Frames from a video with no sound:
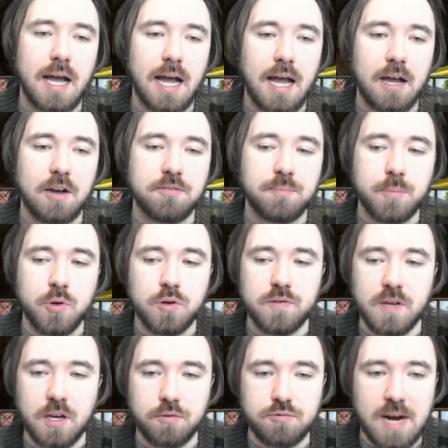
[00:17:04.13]
of
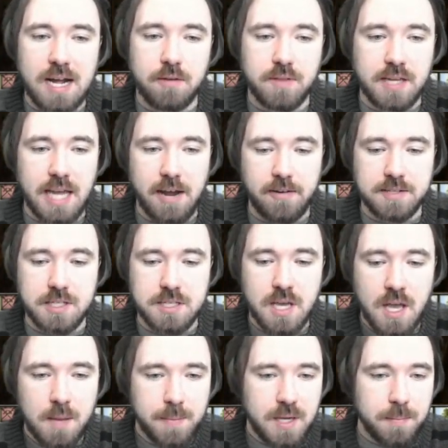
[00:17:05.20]
moving around the characters,
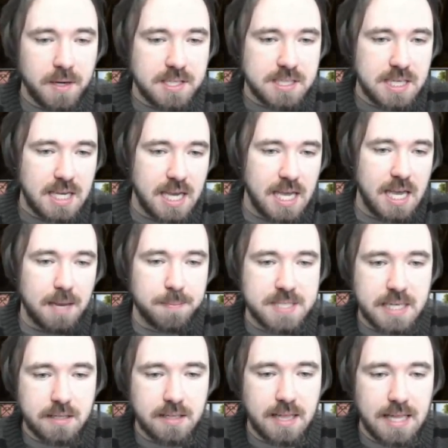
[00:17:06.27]
but you might see here,
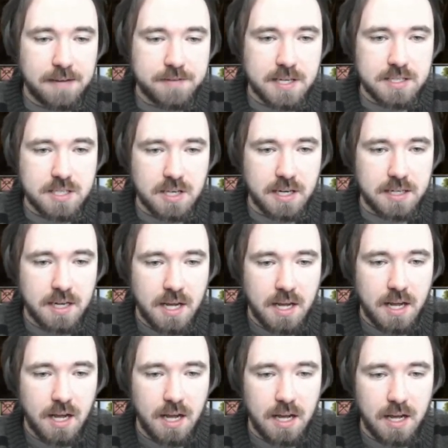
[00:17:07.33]
particularly on the left-hand side.
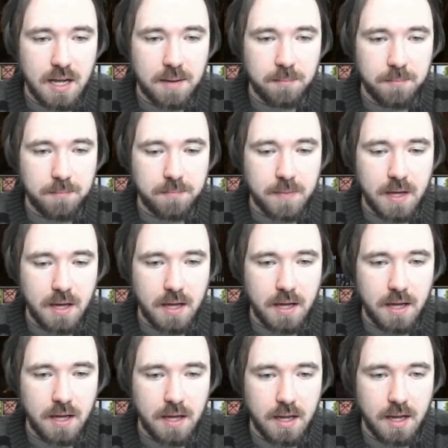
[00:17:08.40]
I
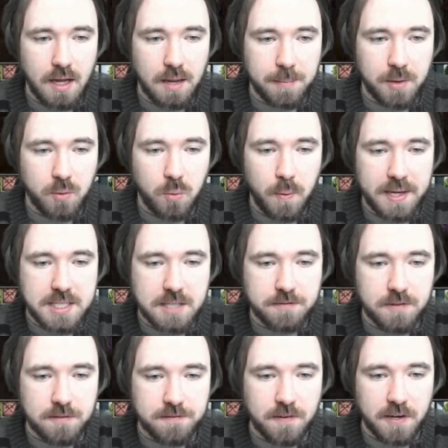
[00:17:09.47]
mean, we're waiting for
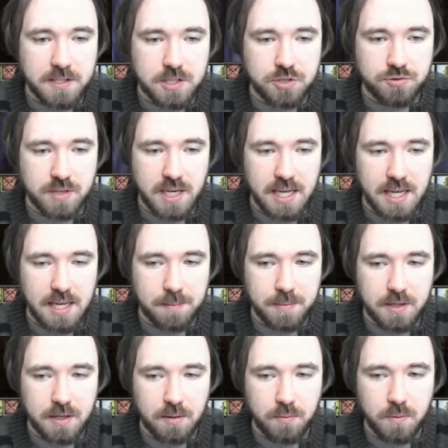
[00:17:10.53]
the fight to trigger here,
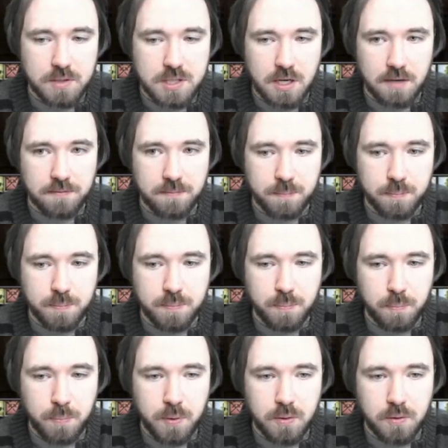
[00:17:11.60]
but once I've
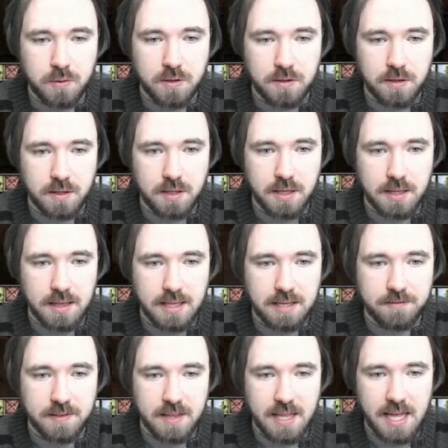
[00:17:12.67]
pull the
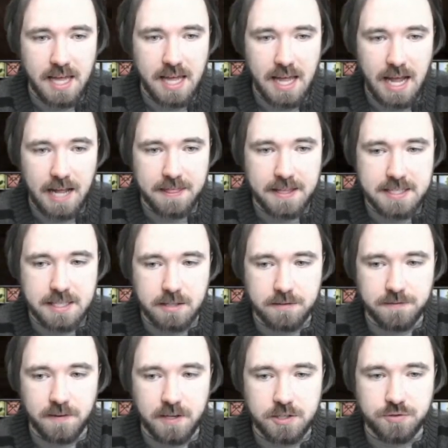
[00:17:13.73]
lever there and this little
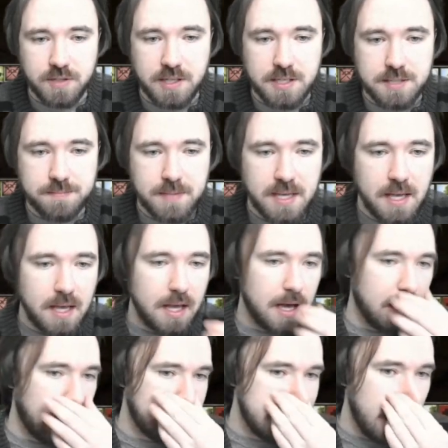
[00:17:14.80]
fight triggers,
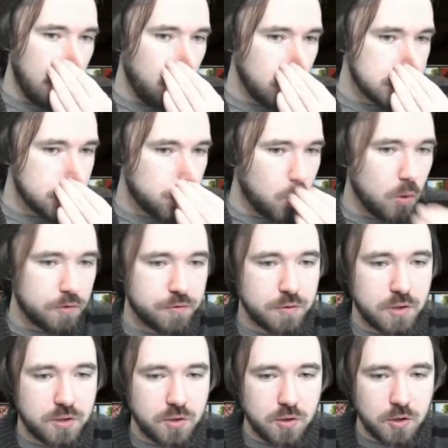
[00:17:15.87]
I now want to walk through
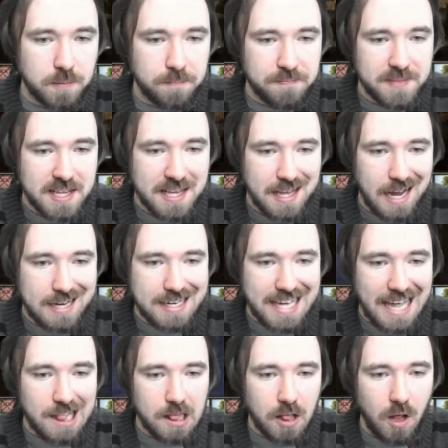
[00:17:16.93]
the door and I
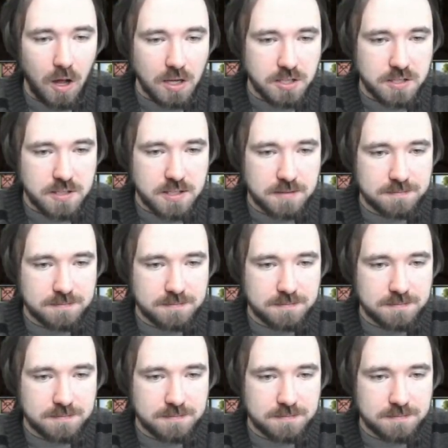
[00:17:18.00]
get lost,